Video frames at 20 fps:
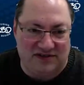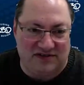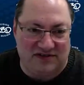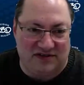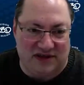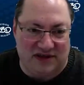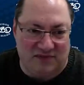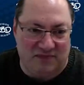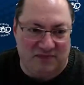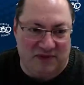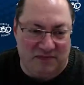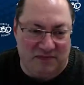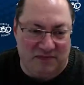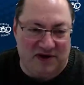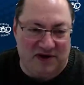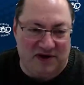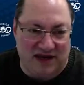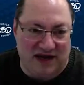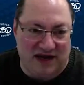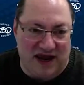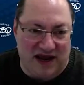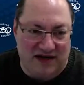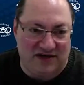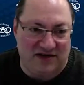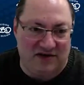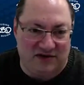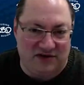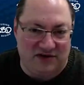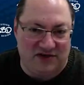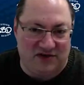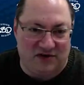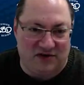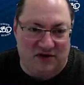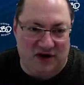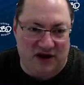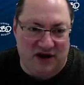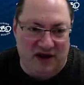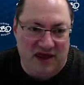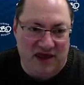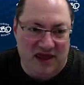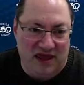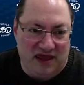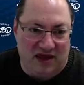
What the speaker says: so that people connect to your story